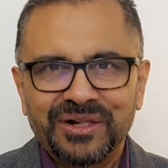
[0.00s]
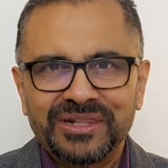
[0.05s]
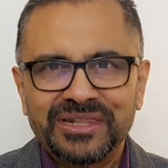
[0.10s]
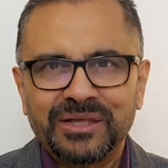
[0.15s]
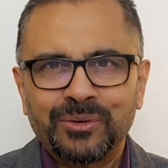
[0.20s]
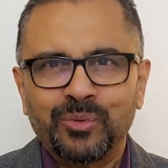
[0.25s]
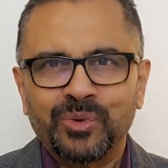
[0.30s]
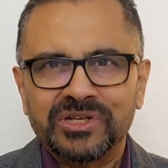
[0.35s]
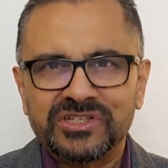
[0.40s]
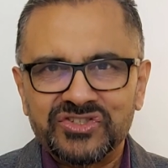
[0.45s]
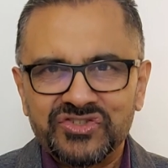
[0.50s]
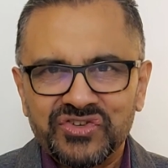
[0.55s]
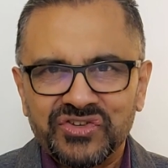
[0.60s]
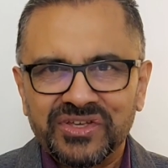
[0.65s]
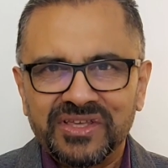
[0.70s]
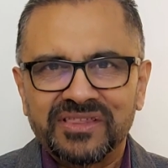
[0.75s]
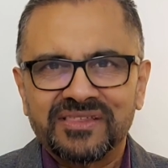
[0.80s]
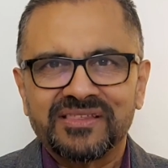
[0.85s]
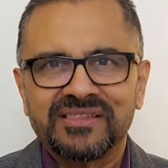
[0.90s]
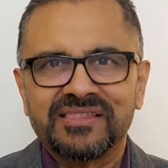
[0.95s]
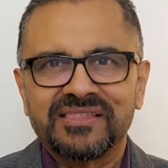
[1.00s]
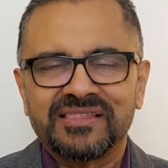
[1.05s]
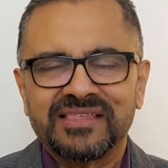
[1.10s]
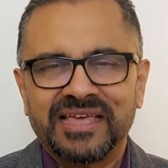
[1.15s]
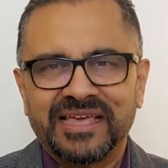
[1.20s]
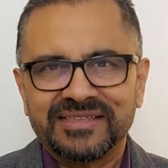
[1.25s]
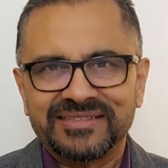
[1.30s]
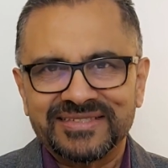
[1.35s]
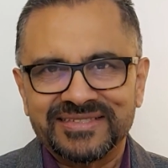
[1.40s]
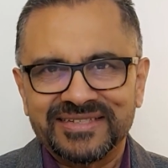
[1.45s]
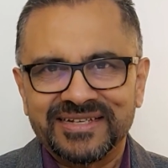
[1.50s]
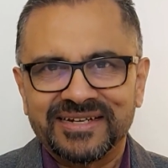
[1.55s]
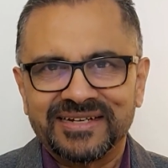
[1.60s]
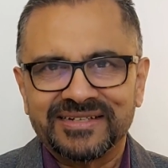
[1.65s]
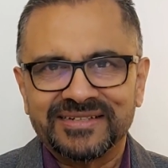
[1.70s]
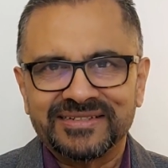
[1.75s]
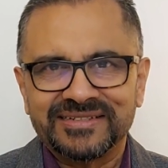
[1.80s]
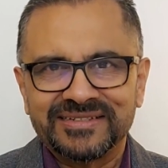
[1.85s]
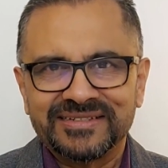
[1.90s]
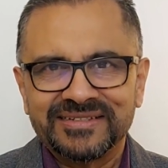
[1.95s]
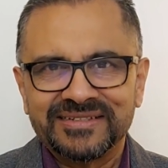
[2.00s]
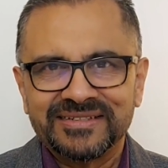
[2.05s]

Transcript: that what Jesus has done.